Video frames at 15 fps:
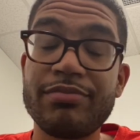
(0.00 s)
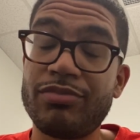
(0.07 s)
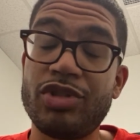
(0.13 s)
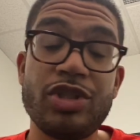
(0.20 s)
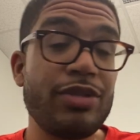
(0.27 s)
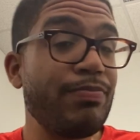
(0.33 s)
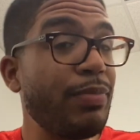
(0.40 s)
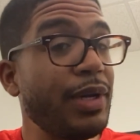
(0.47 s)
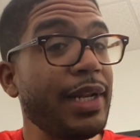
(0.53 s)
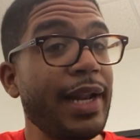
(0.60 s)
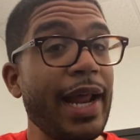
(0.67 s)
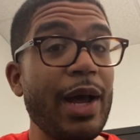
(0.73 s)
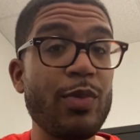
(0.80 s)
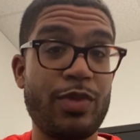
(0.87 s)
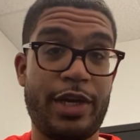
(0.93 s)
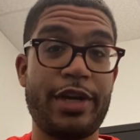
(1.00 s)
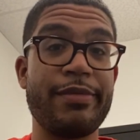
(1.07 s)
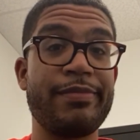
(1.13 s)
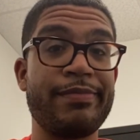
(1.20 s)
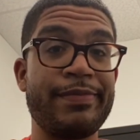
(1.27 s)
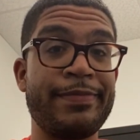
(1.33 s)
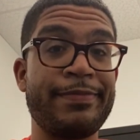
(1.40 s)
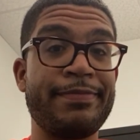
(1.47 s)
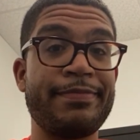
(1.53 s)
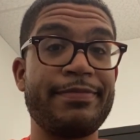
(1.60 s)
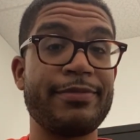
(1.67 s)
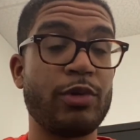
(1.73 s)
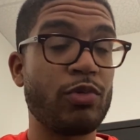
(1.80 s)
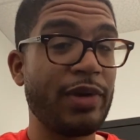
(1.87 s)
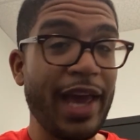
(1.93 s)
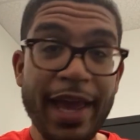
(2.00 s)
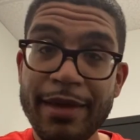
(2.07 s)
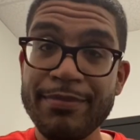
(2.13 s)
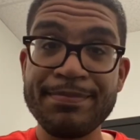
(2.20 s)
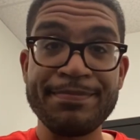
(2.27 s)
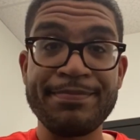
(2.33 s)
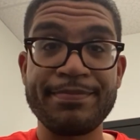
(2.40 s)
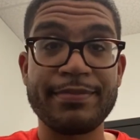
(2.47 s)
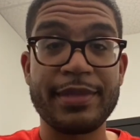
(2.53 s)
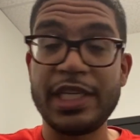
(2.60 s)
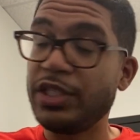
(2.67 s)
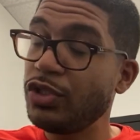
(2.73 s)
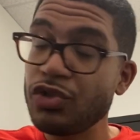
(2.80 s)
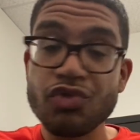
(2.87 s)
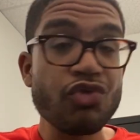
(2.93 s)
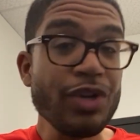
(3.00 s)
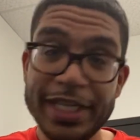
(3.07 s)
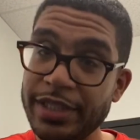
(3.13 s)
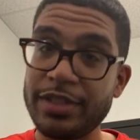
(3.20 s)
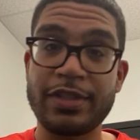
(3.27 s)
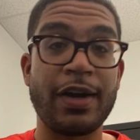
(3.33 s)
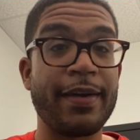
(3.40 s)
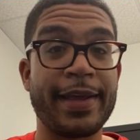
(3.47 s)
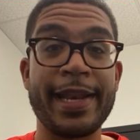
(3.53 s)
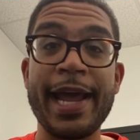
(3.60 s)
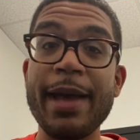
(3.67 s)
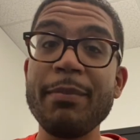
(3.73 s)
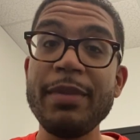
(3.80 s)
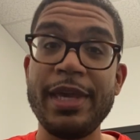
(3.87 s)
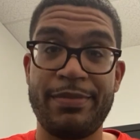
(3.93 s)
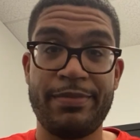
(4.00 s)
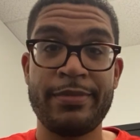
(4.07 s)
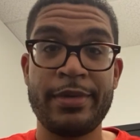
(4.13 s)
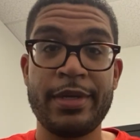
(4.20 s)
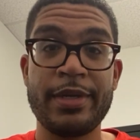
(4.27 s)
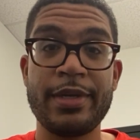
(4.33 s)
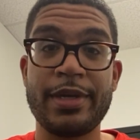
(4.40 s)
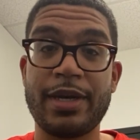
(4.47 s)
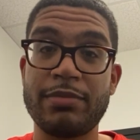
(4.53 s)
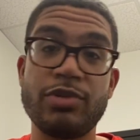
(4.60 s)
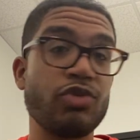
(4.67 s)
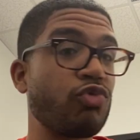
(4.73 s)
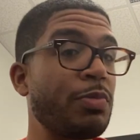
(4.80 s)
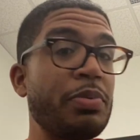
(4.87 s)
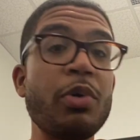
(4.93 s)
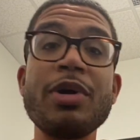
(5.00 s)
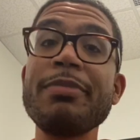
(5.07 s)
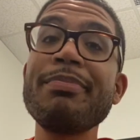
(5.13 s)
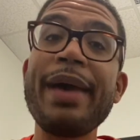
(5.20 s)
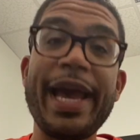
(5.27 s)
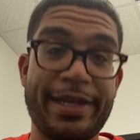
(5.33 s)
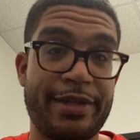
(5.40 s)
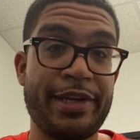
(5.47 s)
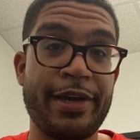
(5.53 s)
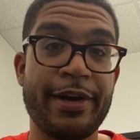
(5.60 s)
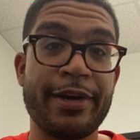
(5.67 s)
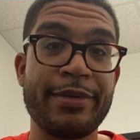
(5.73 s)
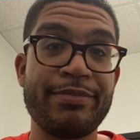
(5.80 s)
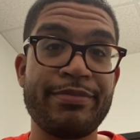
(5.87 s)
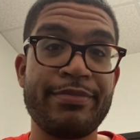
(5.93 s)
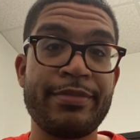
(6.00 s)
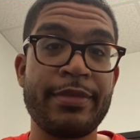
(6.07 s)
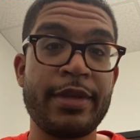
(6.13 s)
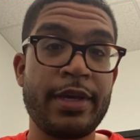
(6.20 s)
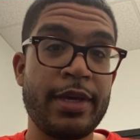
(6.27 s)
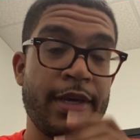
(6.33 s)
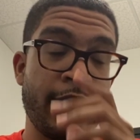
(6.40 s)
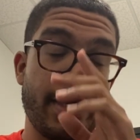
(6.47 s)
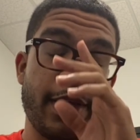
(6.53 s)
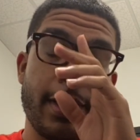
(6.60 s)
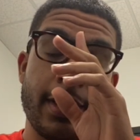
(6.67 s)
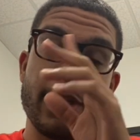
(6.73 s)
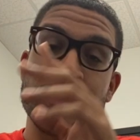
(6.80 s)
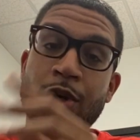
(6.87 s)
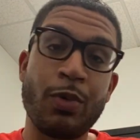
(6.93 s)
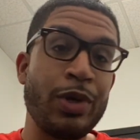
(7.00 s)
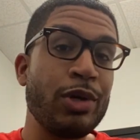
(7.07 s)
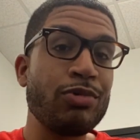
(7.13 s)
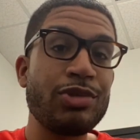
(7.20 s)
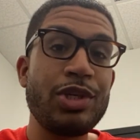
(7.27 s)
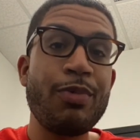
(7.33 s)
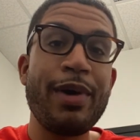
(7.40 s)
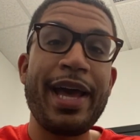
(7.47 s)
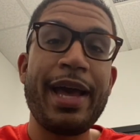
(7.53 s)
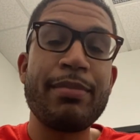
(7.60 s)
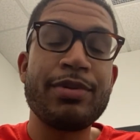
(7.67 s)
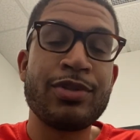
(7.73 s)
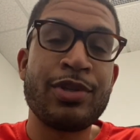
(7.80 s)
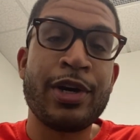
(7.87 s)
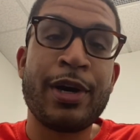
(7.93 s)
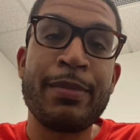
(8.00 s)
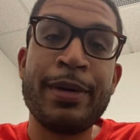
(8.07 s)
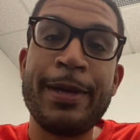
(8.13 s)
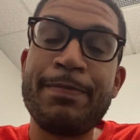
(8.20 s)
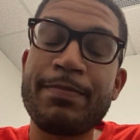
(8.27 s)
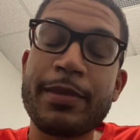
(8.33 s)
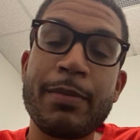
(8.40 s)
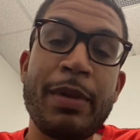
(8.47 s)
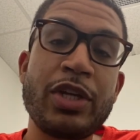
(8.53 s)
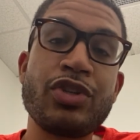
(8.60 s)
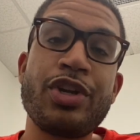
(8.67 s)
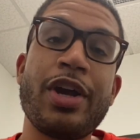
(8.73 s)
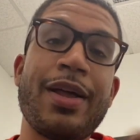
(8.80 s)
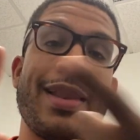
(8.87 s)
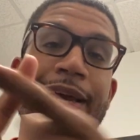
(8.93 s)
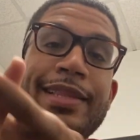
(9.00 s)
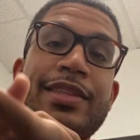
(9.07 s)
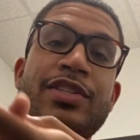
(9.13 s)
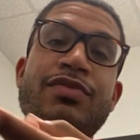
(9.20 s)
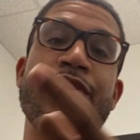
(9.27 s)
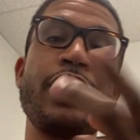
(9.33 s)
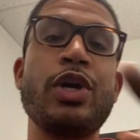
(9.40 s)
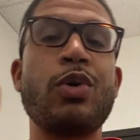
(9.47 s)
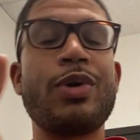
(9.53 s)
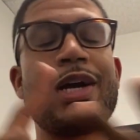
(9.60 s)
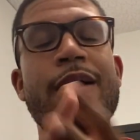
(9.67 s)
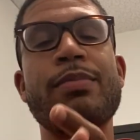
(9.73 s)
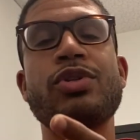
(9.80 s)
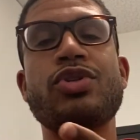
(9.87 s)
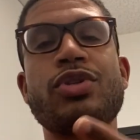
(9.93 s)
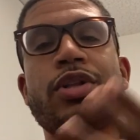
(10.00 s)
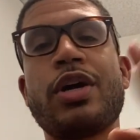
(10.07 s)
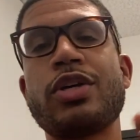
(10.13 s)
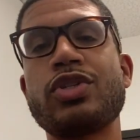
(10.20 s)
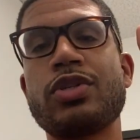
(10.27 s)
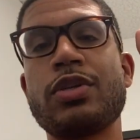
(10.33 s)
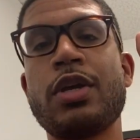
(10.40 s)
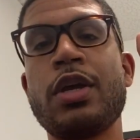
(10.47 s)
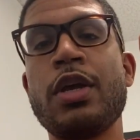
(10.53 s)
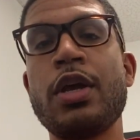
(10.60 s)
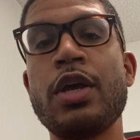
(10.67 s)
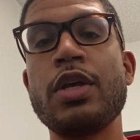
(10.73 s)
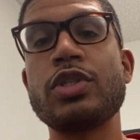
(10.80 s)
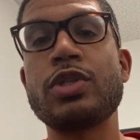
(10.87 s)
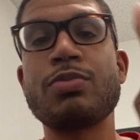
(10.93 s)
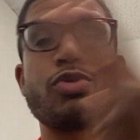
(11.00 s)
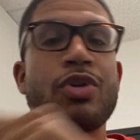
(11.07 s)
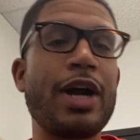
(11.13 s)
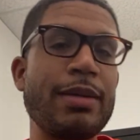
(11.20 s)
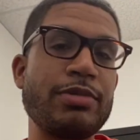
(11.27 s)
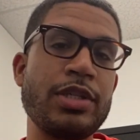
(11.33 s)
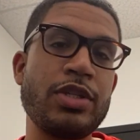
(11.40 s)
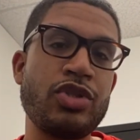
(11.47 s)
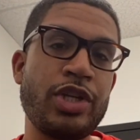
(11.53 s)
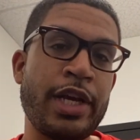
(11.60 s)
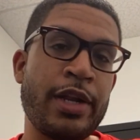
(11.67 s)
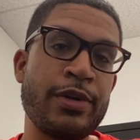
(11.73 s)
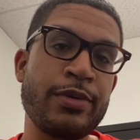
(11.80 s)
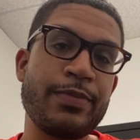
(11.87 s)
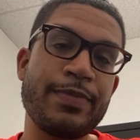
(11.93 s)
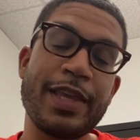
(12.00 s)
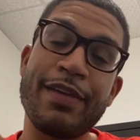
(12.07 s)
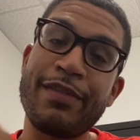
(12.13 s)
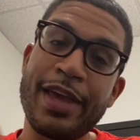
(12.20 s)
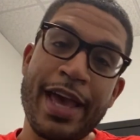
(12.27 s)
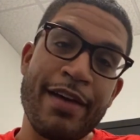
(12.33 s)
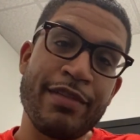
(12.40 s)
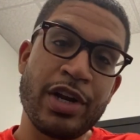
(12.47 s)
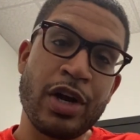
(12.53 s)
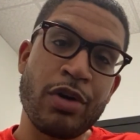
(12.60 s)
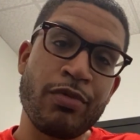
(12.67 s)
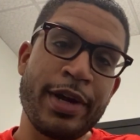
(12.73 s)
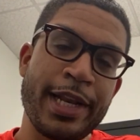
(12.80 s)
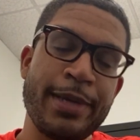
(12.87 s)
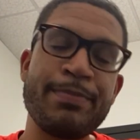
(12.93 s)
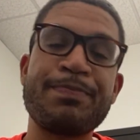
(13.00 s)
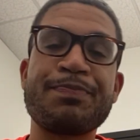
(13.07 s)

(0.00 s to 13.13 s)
Just putting it out there. Okay? These the streets talking, not me. I'm just reporting back to y'all. So we're going to see what happens, y'all. But make sure y'all like this video, comment your thoughts, subscribe to the channel if you haven't already.